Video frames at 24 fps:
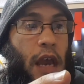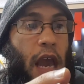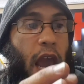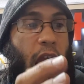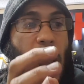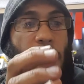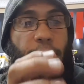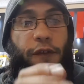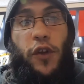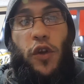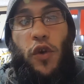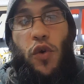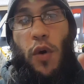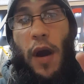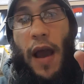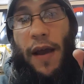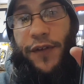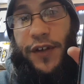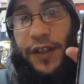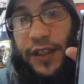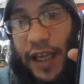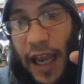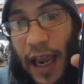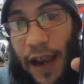After you
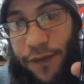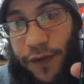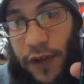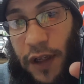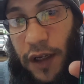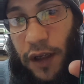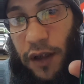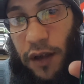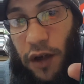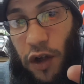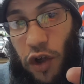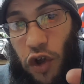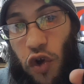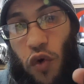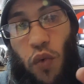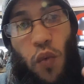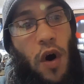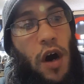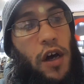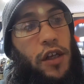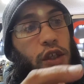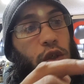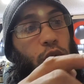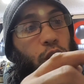have saved it, you
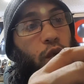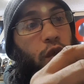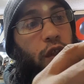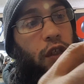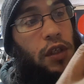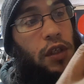want to